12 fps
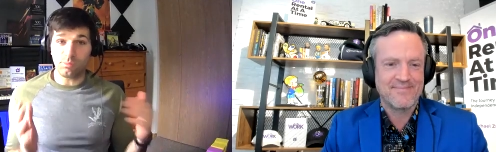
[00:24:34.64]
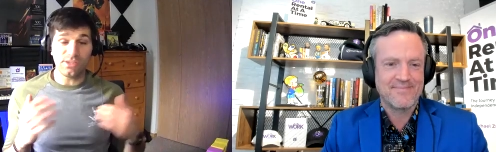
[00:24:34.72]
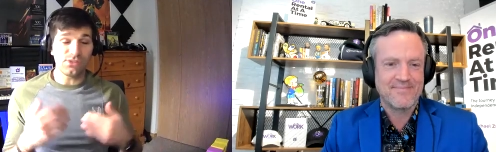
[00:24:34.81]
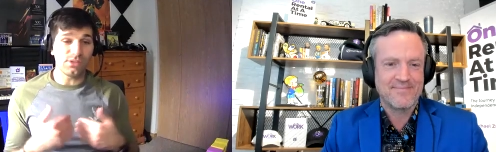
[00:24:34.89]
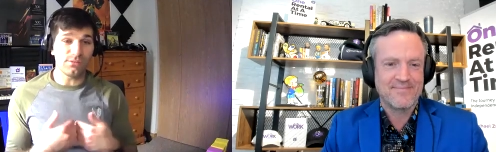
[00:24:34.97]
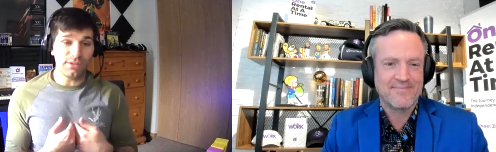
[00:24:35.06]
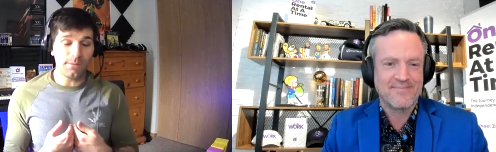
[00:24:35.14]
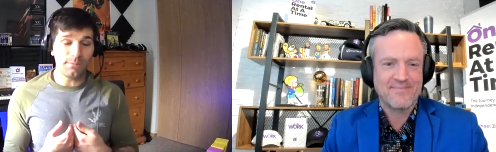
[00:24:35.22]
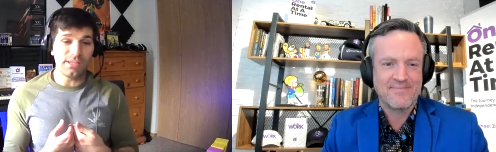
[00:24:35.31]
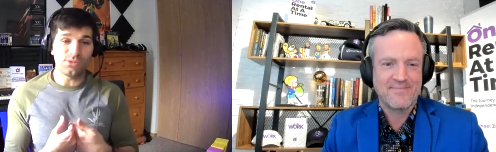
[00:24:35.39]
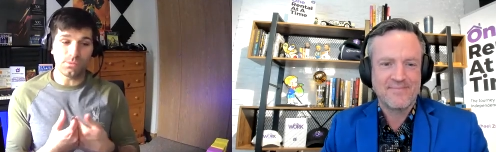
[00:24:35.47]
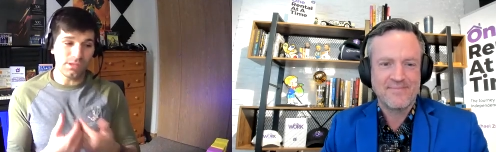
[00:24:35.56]
Speaker 1: place you can find me
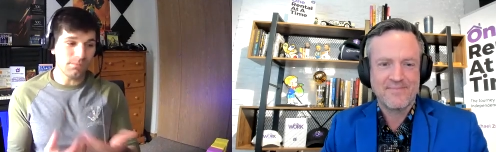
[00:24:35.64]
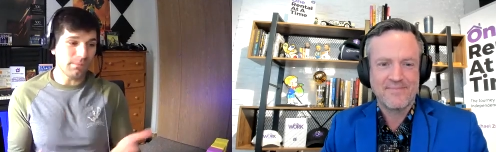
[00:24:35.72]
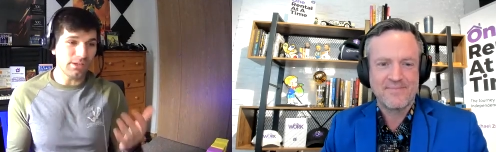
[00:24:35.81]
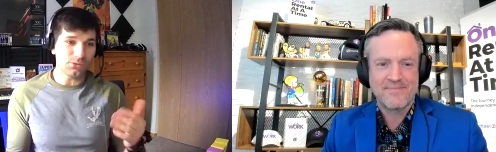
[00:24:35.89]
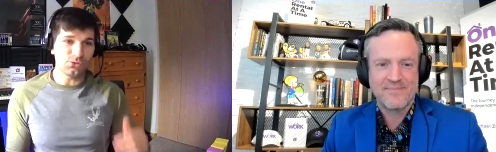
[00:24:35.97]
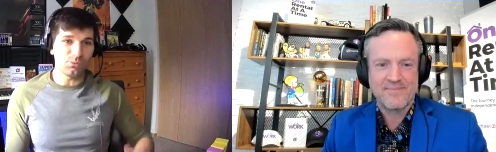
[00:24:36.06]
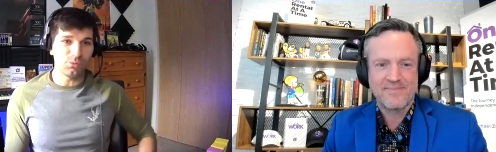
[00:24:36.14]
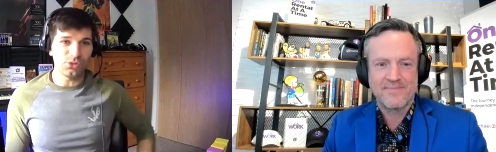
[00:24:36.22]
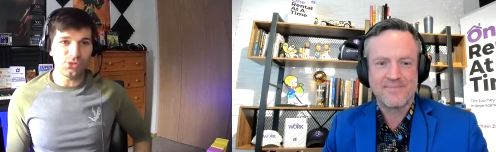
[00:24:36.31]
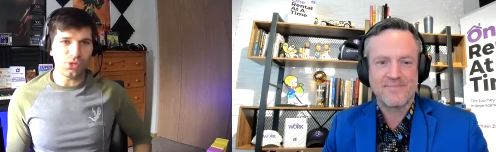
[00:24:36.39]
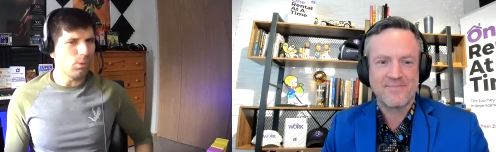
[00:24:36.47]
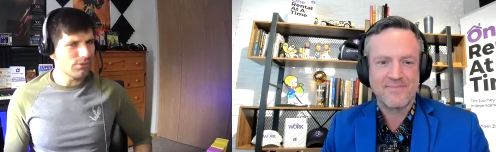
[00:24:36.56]
is within Michael
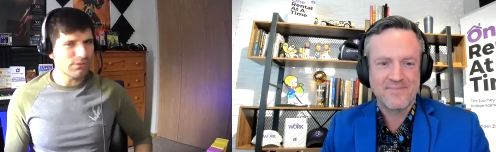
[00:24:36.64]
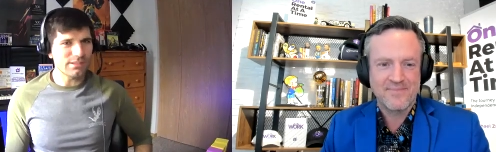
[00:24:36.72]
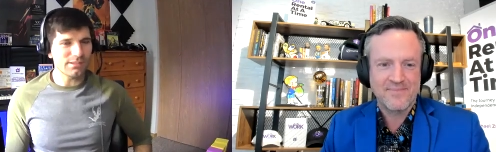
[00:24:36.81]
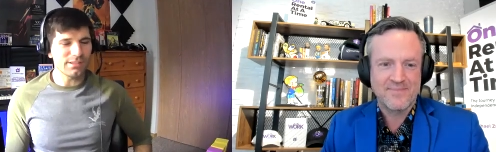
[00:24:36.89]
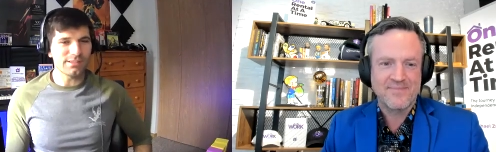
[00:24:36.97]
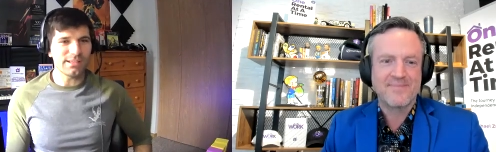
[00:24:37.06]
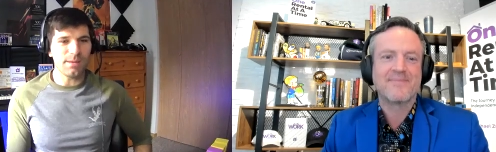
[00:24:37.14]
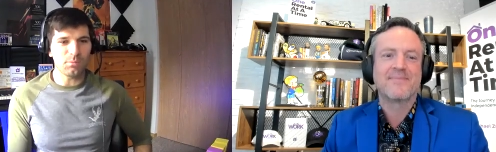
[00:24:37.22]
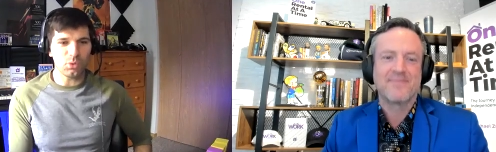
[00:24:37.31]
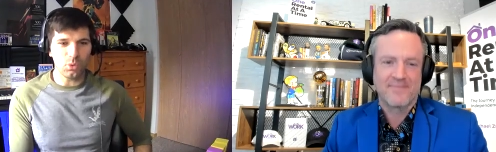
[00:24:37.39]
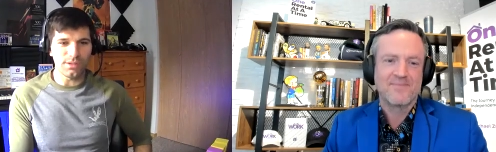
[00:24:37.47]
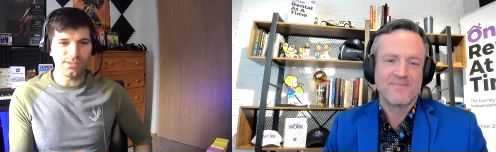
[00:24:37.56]
Zuber's One Rental at a Time
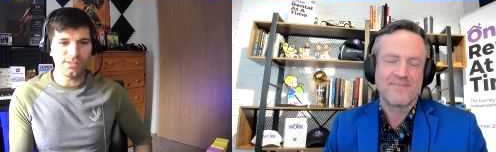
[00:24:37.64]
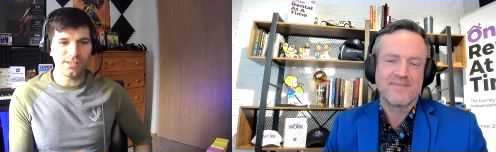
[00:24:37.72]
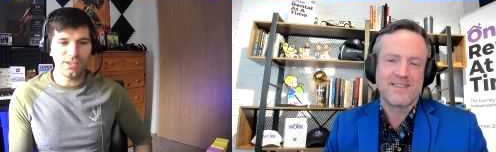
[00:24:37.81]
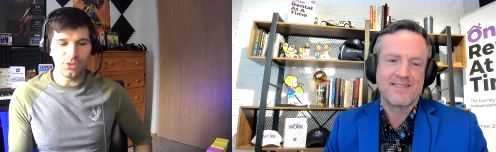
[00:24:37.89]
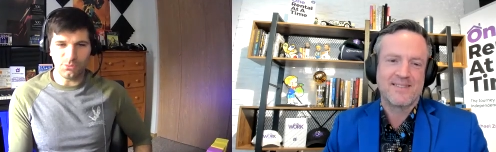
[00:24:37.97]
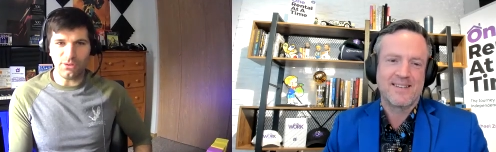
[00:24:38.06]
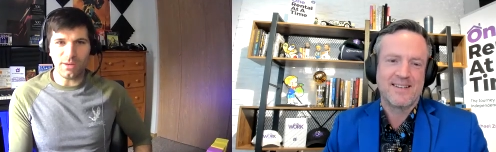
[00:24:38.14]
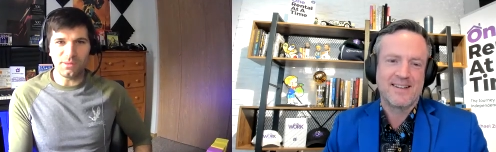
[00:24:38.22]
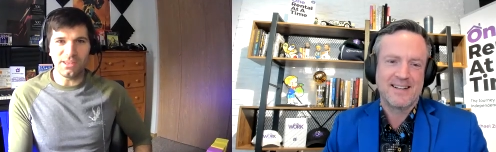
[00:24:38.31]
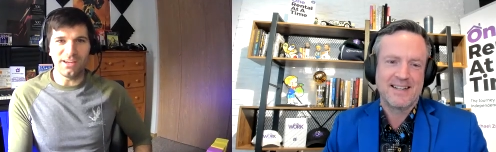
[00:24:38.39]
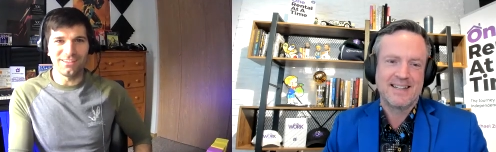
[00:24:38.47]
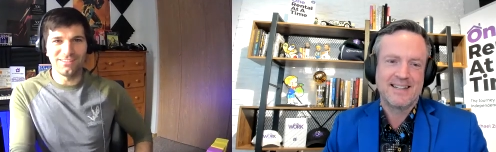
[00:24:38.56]
course. You can find me
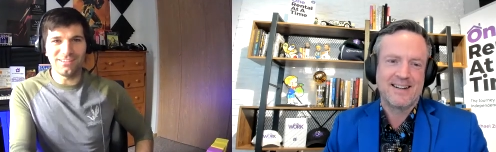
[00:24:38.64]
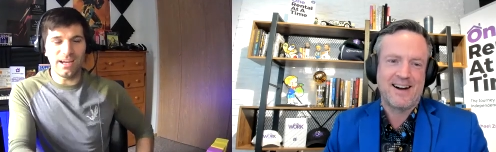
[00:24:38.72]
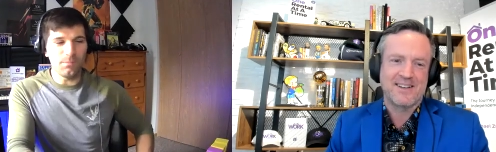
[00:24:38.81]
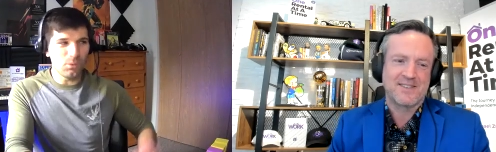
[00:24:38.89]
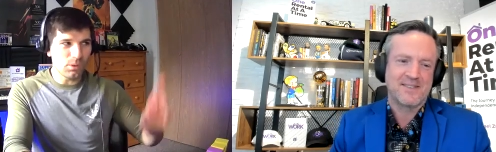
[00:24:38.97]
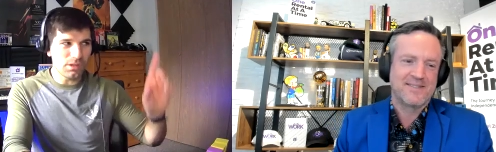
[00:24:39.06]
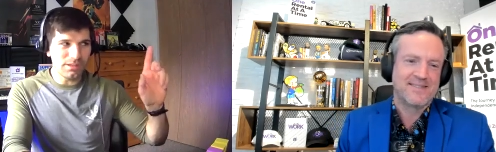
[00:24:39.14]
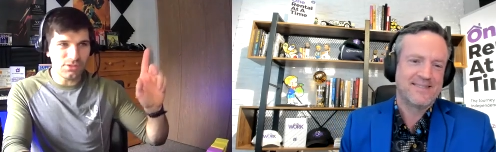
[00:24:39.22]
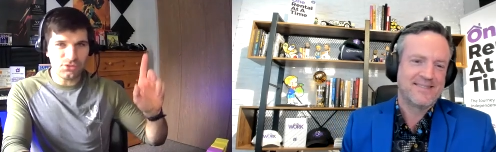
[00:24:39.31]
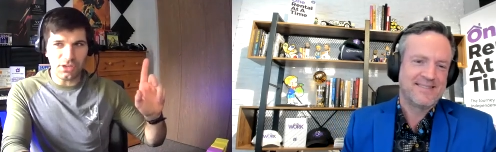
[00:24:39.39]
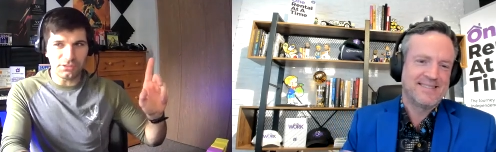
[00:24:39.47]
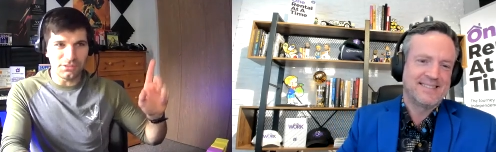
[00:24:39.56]
there. I'm awesome. one of the
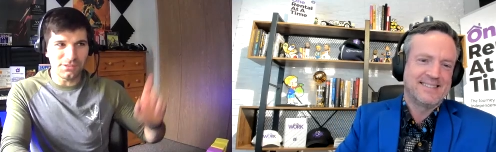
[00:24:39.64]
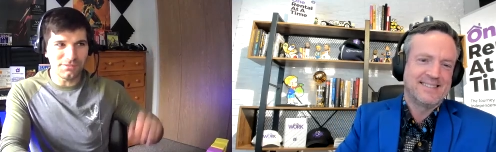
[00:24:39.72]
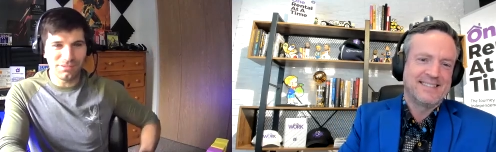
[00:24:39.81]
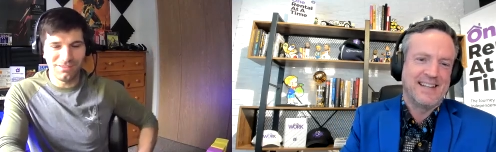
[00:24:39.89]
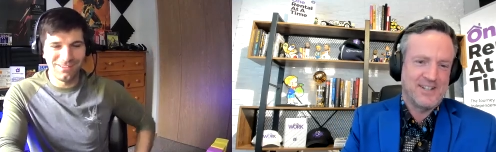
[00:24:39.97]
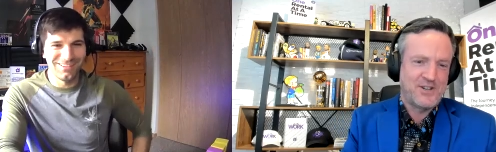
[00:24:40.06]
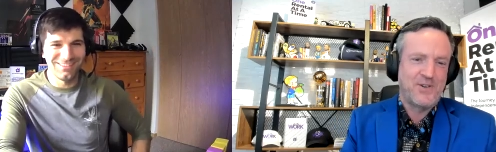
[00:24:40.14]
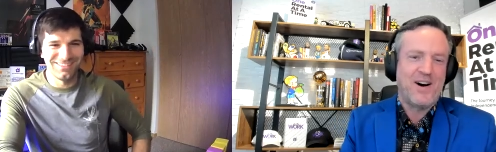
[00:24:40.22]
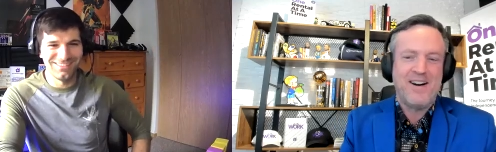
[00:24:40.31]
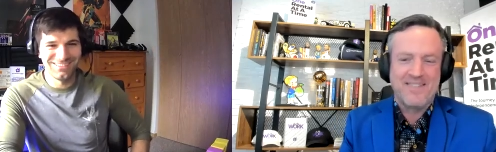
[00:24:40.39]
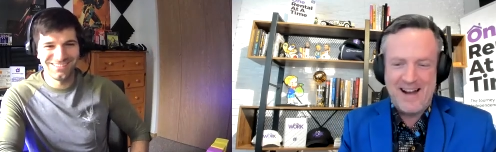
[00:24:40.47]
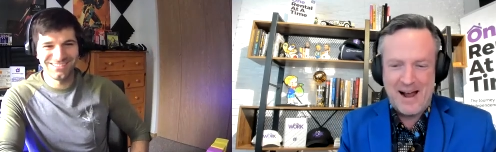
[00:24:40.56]
instructors.
Speaker 2: yes, you
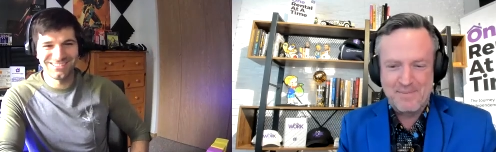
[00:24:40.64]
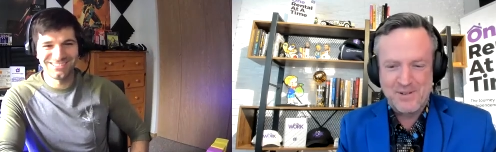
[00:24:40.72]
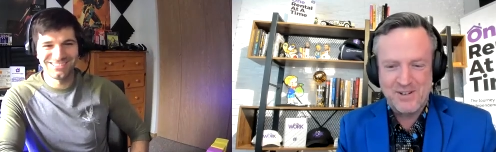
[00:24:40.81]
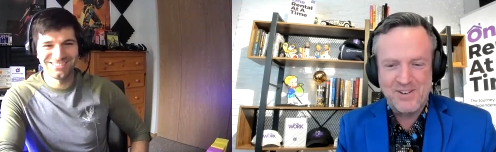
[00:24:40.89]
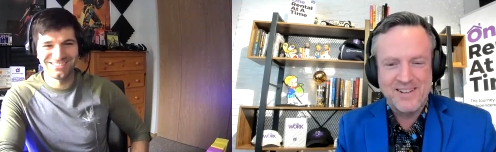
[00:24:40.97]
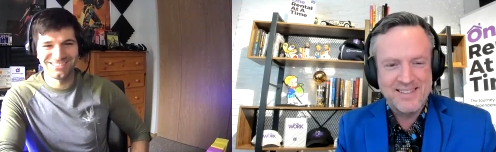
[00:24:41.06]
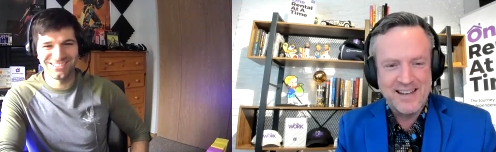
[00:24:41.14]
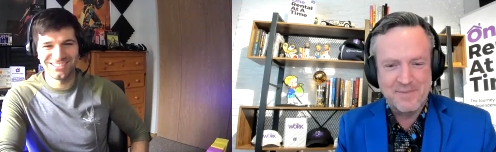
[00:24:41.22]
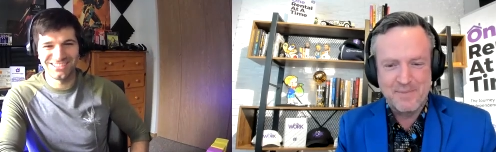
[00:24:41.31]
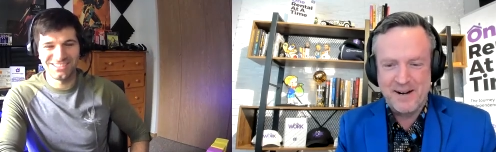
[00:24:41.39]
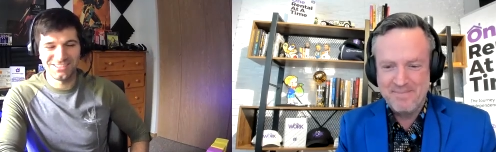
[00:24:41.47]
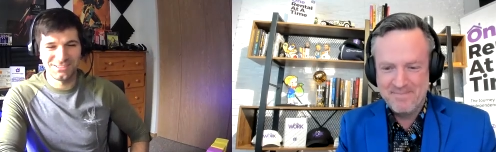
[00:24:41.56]
are. Absolutely.
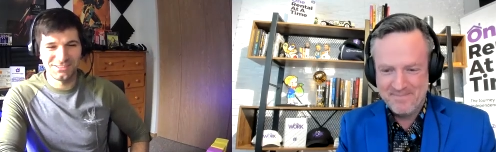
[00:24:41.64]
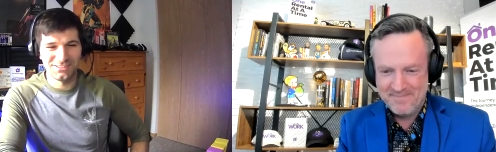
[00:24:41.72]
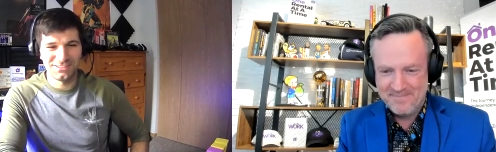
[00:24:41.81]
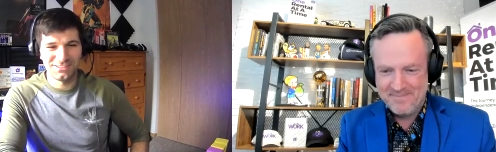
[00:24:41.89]
Thanks, buddy.